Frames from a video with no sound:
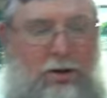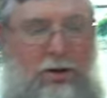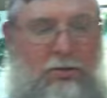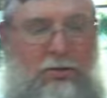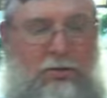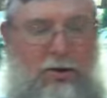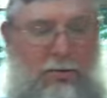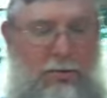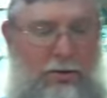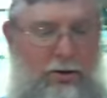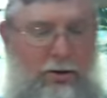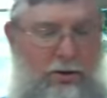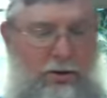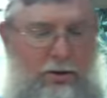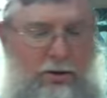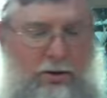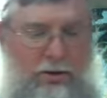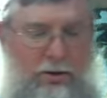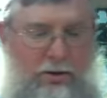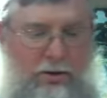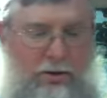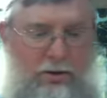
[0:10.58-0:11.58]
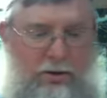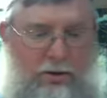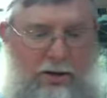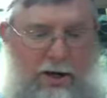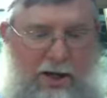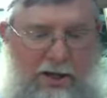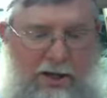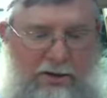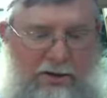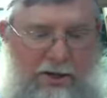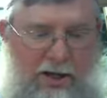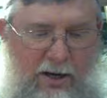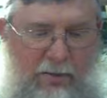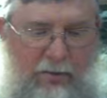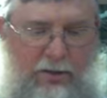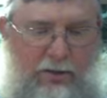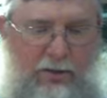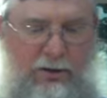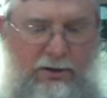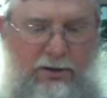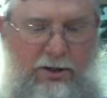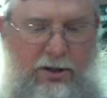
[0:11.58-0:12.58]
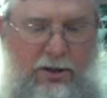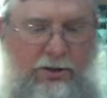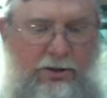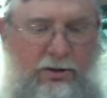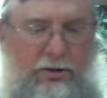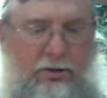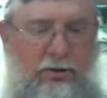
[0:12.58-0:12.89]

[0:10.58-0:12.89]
Remember, last time we looked at